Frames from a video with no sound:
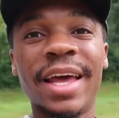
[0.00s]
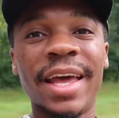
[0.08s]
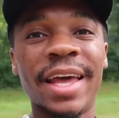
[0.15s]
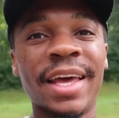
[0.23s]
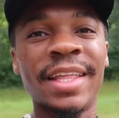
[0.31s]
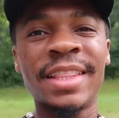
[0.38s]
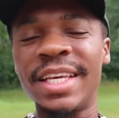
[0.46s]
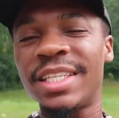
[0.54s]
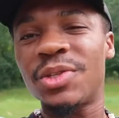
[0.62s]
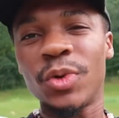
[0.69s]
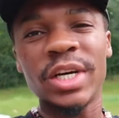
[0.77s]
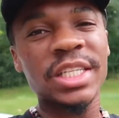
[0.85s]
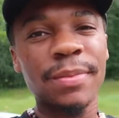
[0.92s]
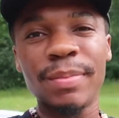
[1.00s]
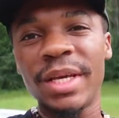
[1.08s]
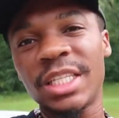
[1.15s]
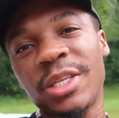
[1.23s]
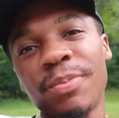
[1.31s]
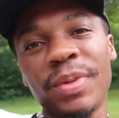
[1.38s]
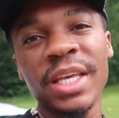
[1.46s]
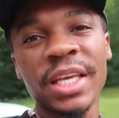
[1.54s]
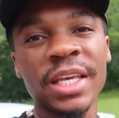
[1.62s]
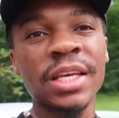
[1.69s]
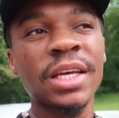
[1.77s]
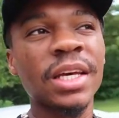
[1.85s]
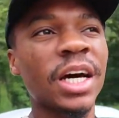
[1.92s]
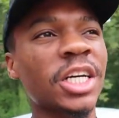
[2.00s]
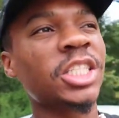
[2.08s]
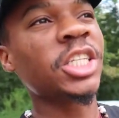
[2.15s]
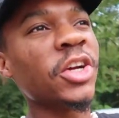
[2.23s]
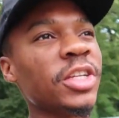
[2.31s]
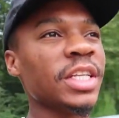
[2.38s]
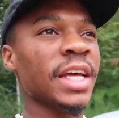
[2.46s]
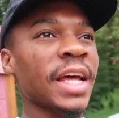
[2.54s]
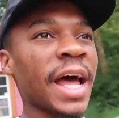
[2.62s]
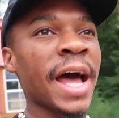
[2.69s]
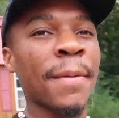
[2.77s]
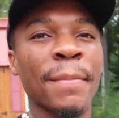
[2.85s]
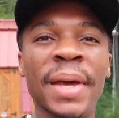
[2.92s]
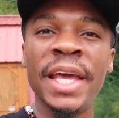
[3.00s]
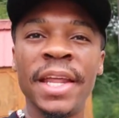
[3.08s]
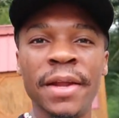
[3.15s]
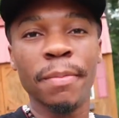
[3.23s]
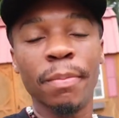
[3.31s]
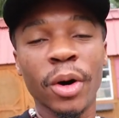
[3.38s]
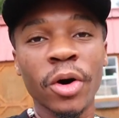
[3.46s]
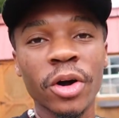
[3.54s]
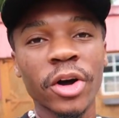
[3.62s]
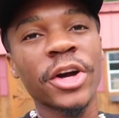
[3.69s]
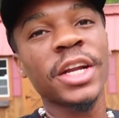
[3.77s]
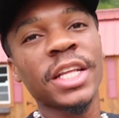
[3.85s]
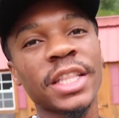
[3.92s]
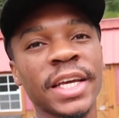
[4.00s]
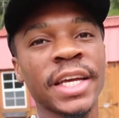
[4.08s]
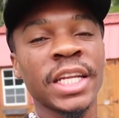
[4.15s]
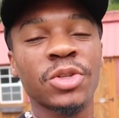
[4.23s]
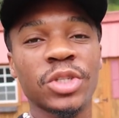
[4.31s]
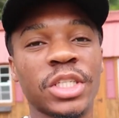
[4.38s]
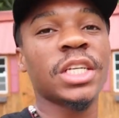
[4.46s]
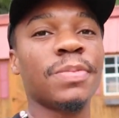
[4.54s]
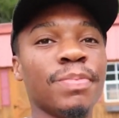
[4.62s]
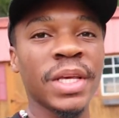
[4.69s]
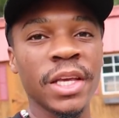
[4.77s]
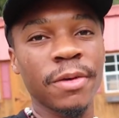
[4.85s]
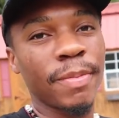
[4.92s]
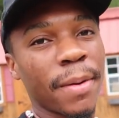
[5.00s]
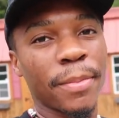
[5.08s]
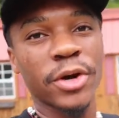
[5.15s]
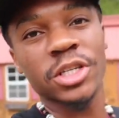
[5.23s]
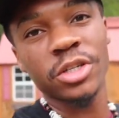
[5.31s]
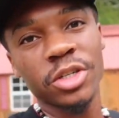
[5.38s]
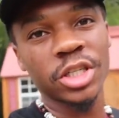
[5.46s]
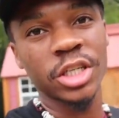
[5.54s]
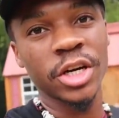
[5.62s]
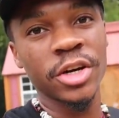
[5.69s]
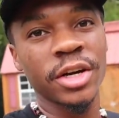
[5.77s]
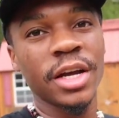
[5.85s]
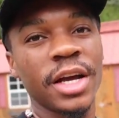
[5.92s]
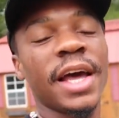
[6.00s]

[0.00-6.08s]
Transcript: And this wasn't meant to be a shirt that I made in bulk or anything. This was just me, my personal shirt.